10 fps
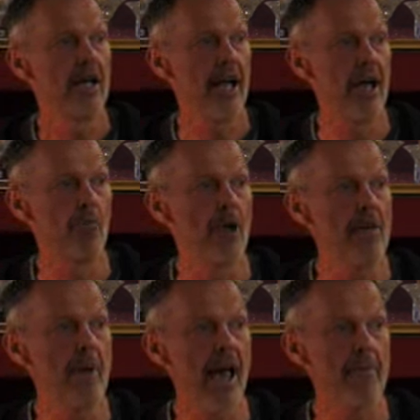And we
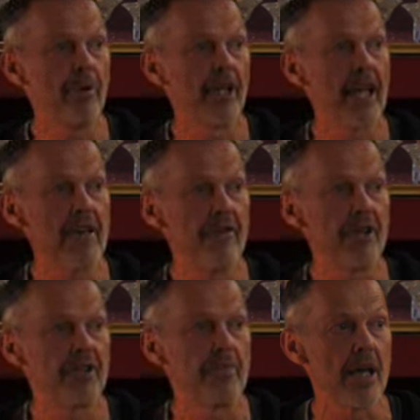may believe
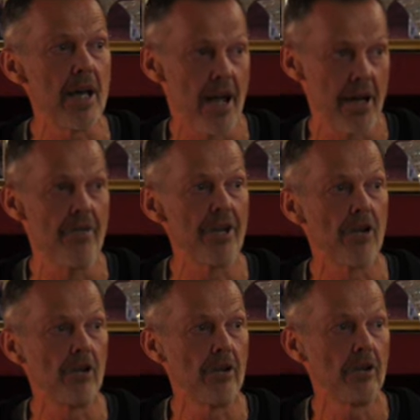it to be
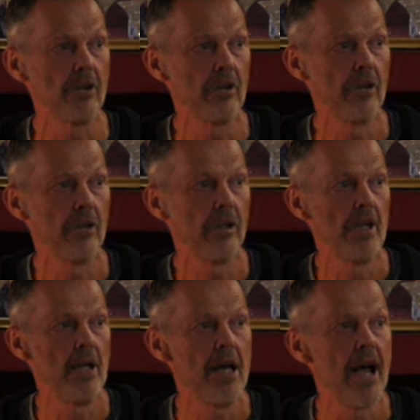unethical,
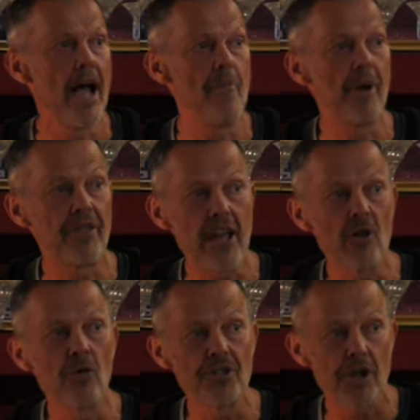and, but then
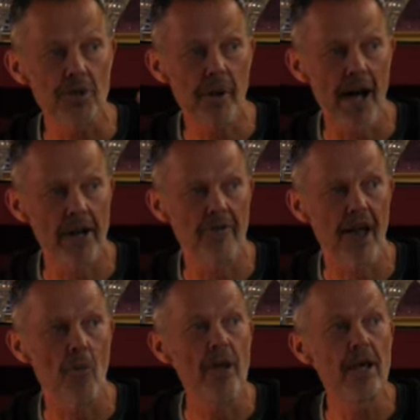also as part of
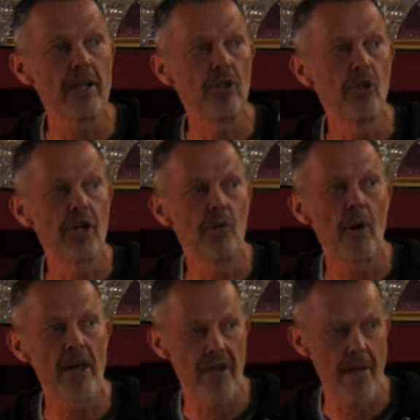that, we can look at
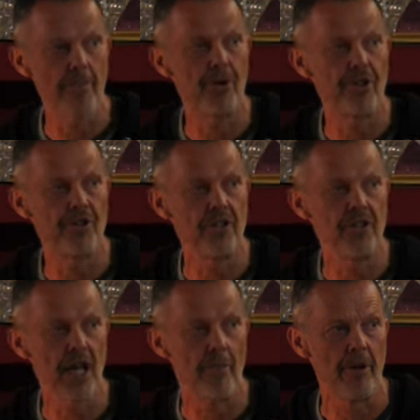where that person is
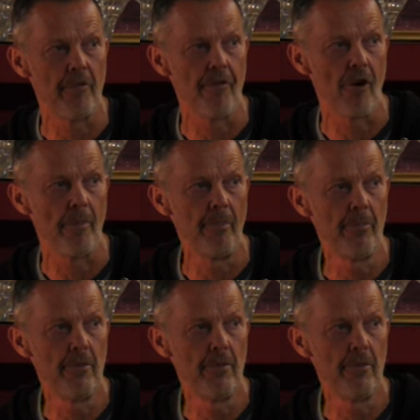coming from,